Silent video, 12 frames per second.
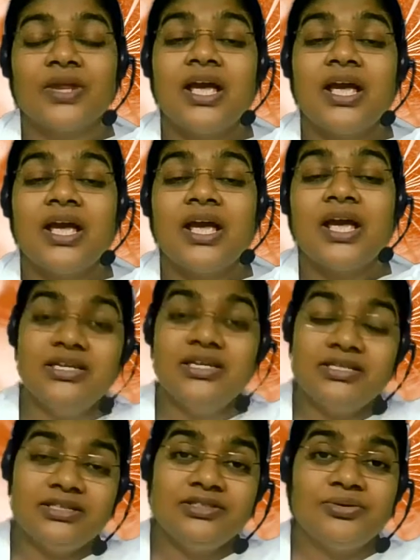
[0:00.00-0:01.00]
And
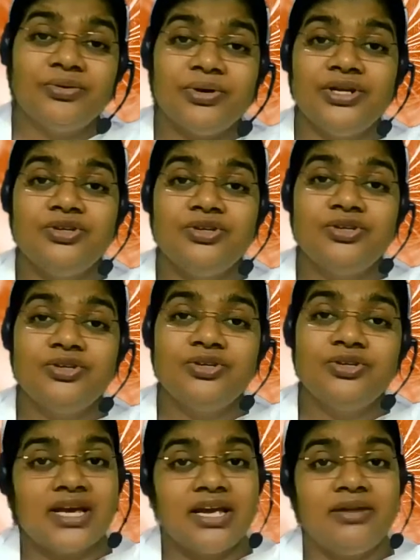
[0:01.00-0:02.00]
this is going to
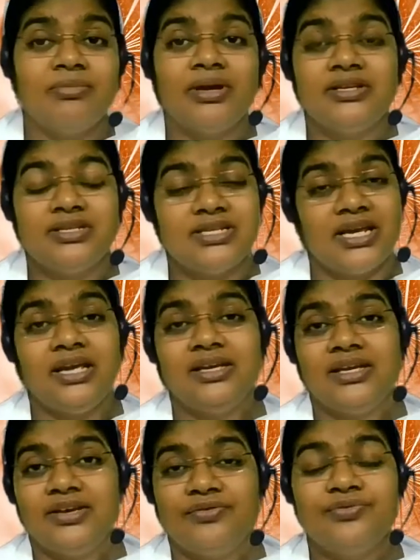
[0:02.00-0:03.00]
design my day
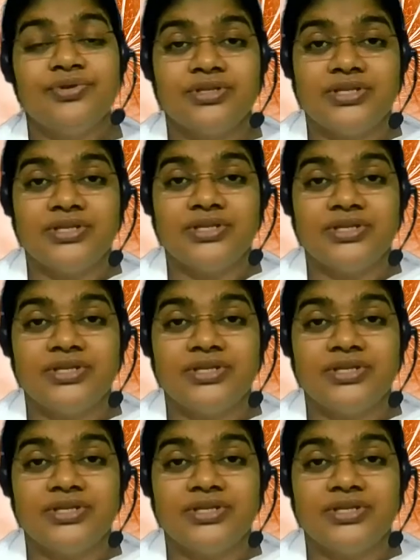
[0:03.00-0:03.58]
every day.